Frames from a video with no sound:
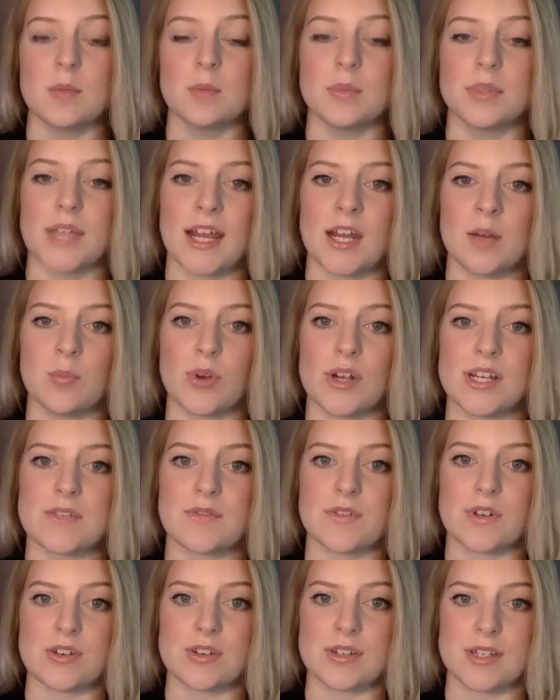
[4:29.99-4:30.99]
plan in breaks
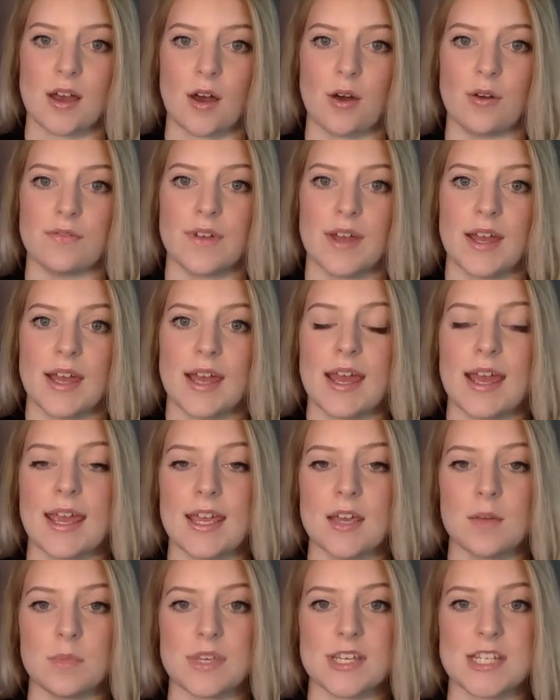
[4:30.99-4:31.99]
for yourself,
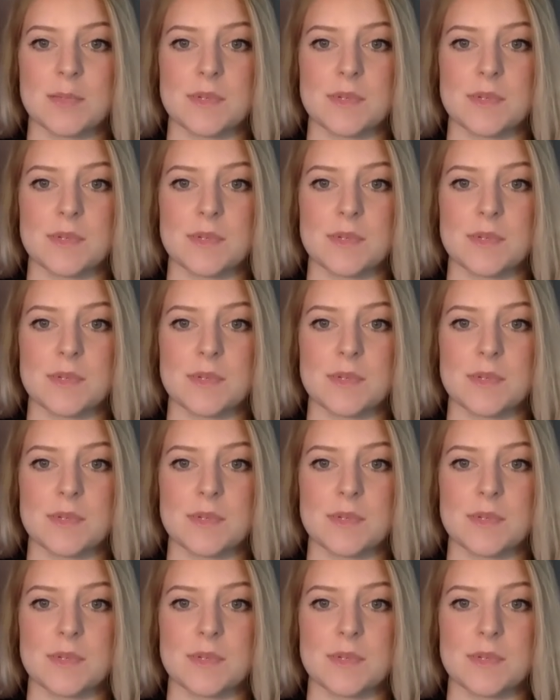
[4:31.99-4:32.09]
and be as